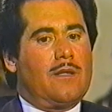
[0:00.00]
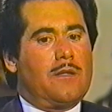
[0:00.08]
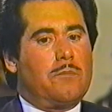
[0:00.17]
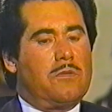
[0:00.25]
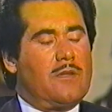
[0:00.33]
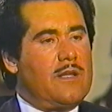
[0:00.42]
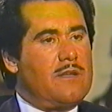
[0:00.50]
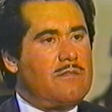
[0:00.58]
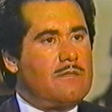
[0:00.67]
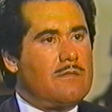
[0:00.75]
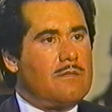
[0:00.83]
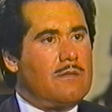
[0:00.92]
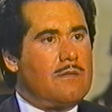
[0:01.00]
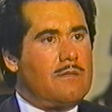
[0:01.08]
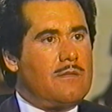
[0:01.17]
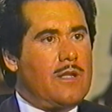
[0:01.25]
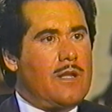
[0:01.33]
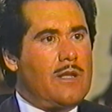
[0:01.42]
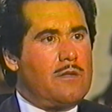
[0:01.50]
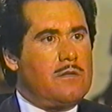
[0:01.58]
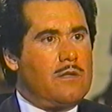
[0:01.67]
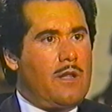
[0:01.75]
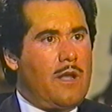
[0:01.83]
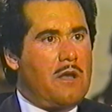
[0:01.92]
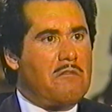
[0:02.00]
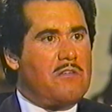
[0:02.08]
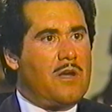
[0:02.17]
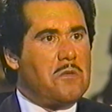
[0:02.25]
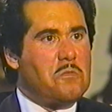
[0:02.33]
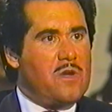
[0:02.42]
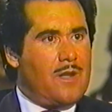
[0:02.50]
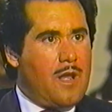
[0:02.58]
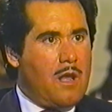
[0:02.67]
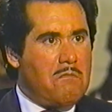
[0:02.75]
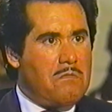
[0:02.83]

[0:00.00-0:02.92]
a place that I could have, I would have.